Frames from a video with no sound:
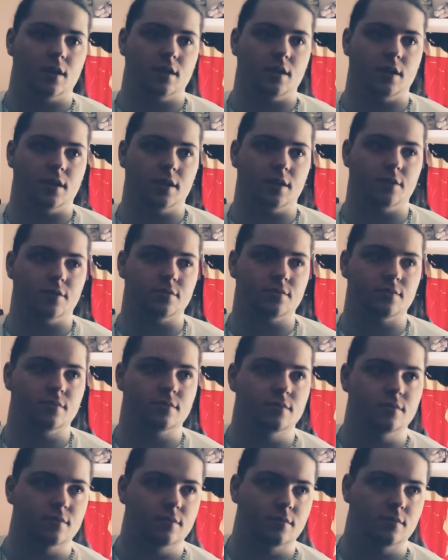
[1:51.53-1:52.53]
you know,
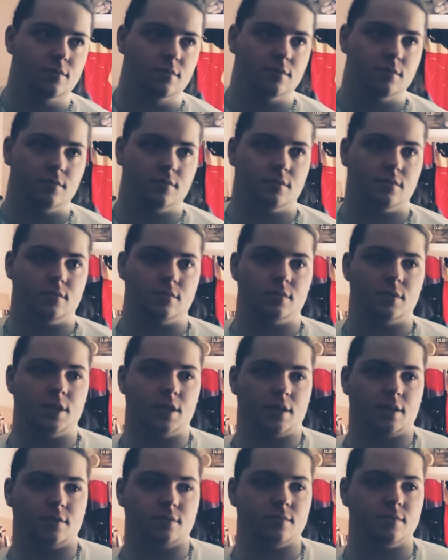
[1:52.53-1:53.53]

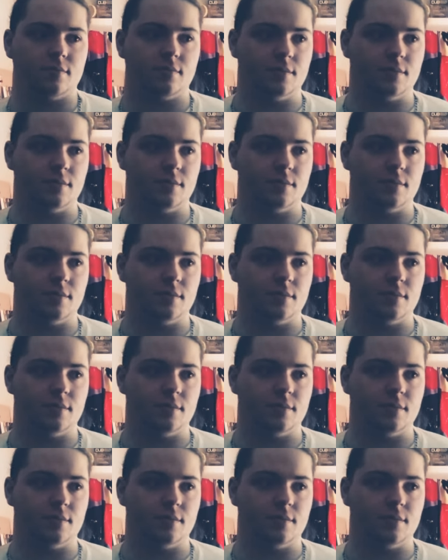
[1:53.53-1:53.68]
you know,